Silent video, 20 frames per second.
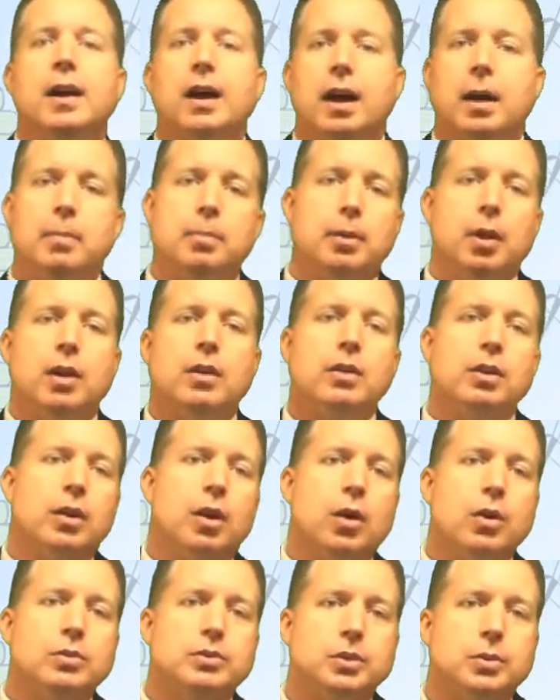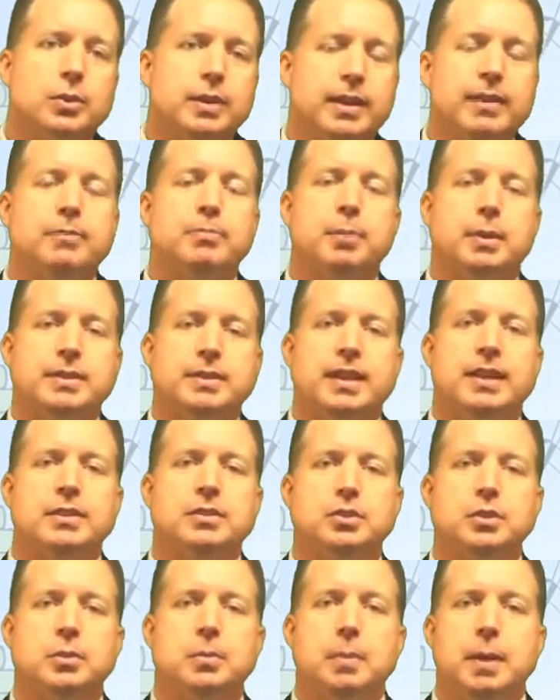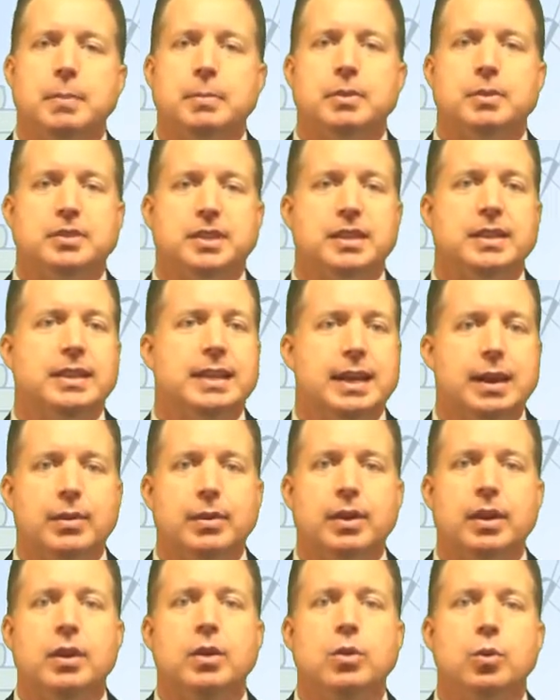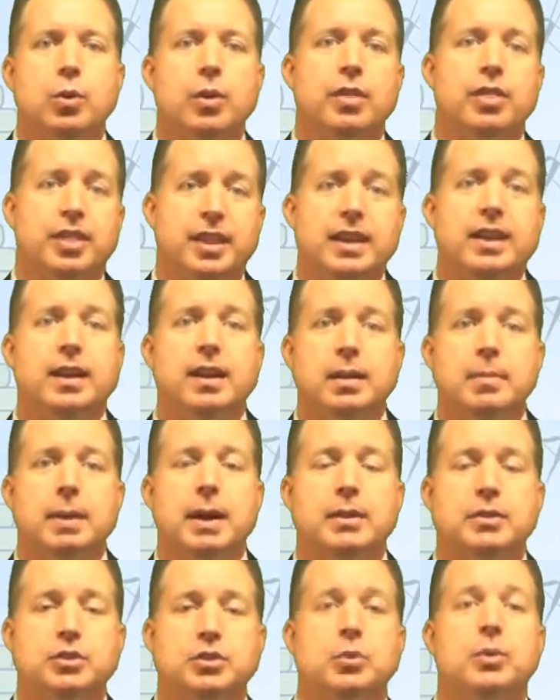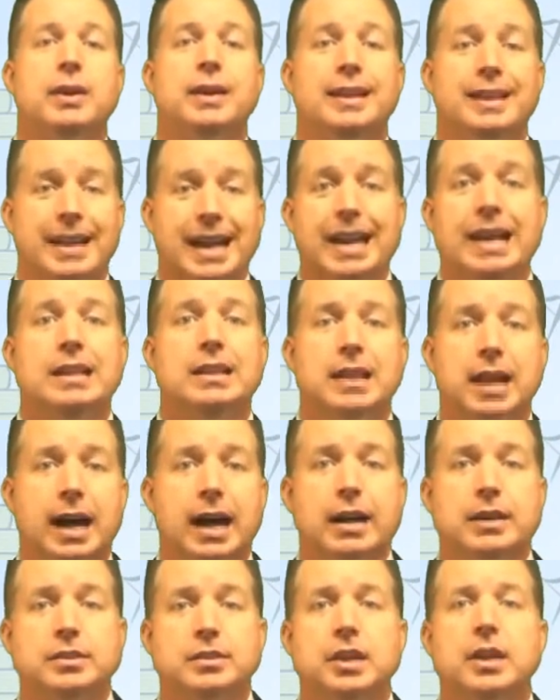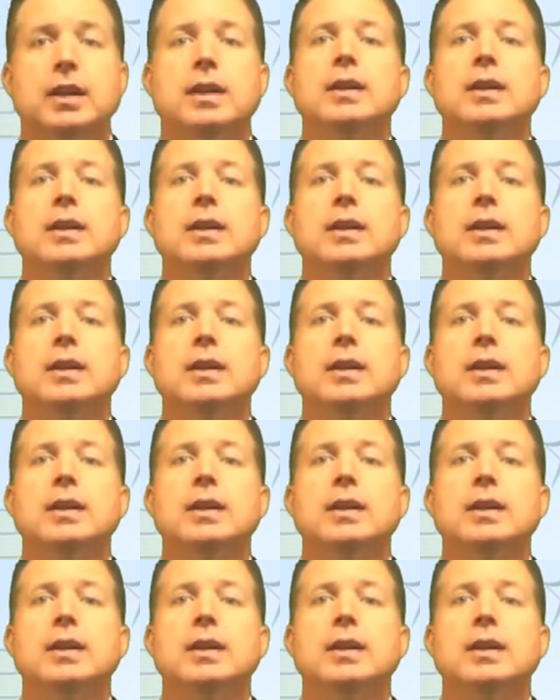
a blog could also give potential members in the area who are thinking about joining a lodge